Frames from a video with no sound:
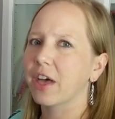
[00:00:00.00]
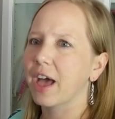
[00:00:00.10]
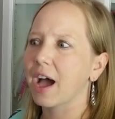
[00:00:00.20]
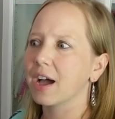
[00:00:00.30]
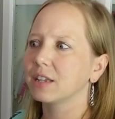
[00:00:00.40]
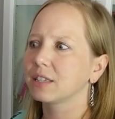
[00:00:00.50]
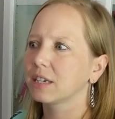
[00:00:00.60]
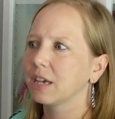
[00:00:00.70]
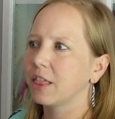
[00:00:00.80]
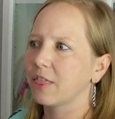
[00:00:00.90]
that
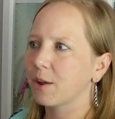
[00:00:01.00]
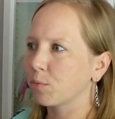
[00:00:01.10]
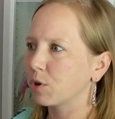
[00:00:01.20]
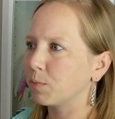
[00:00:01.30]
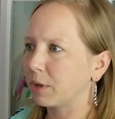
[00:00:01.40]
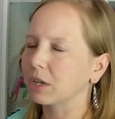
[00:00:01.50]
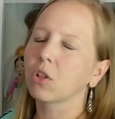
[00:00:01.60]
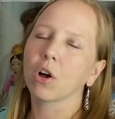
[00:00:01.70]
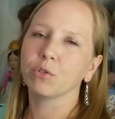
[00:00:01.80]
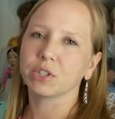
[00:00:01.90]
they would be
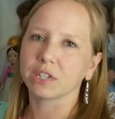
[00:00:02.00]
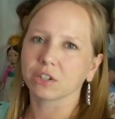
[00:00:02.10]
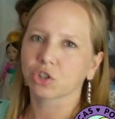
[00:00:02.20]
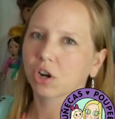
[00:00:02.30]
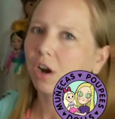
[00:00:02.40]
closing